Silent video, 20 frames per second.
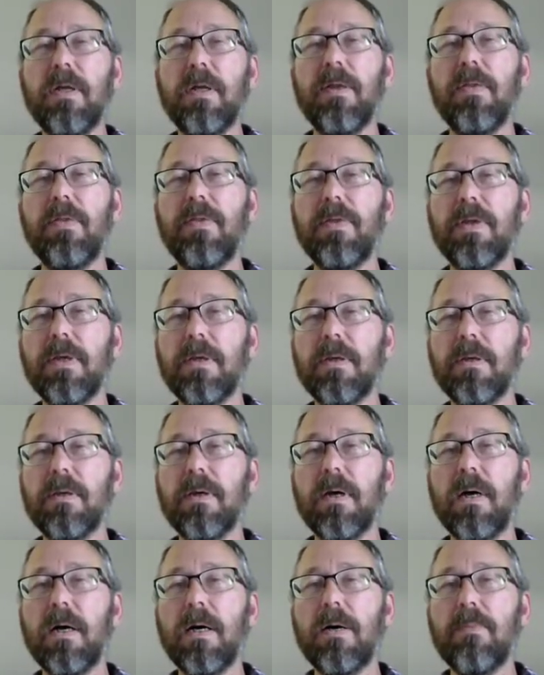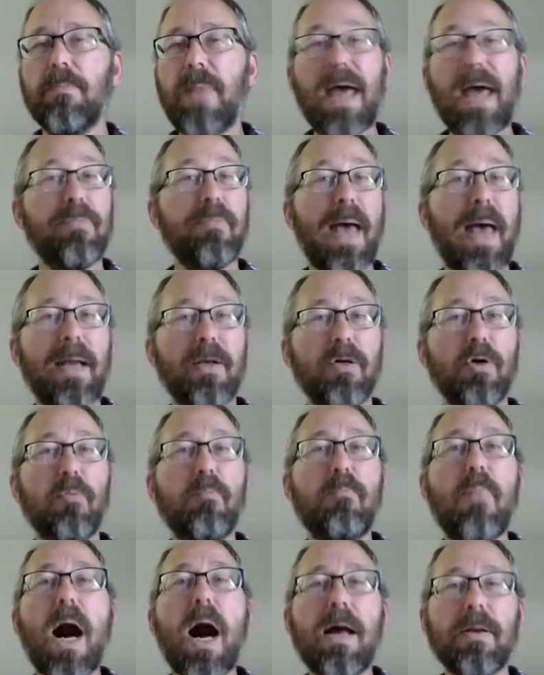the mathematical
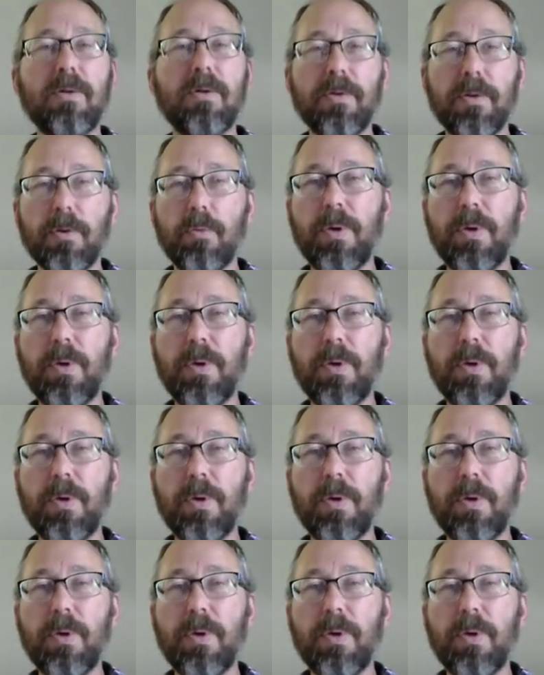model that